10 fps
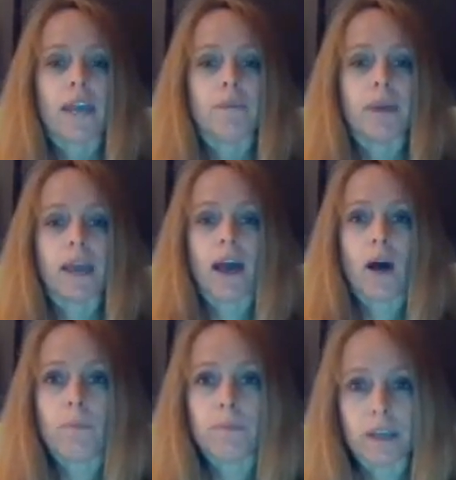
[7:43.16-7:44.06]
and it may
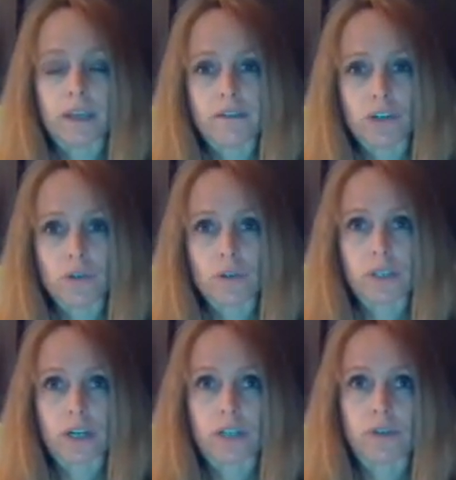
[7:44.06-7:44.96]
help the individual
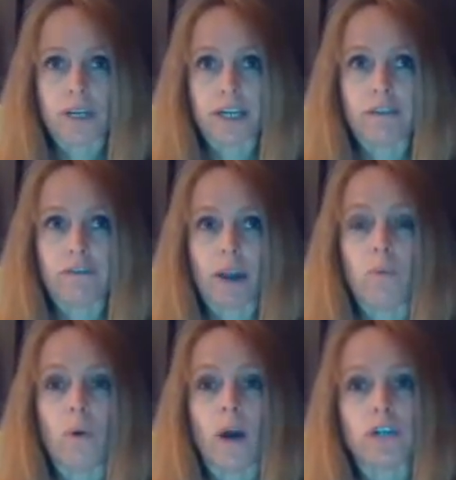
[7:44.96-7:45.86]
start to identify
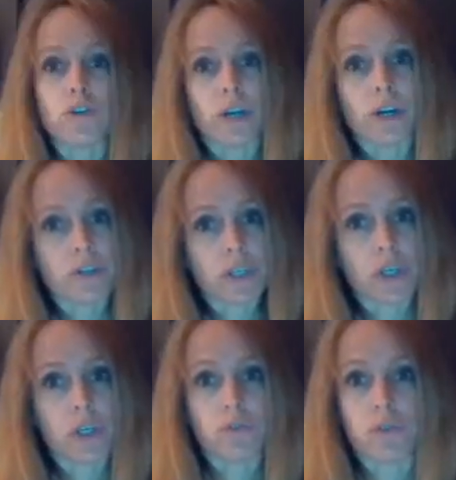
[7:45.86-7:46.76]
what triggers
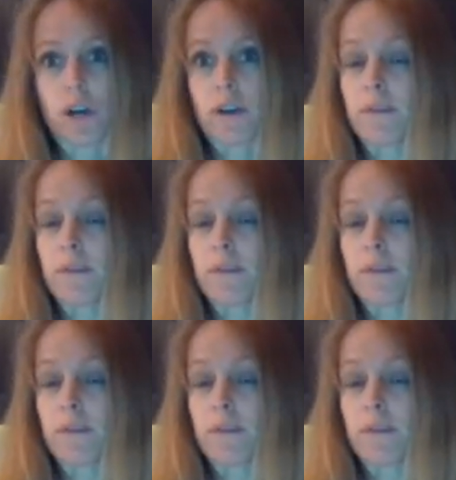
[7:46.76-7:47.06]
and cues are.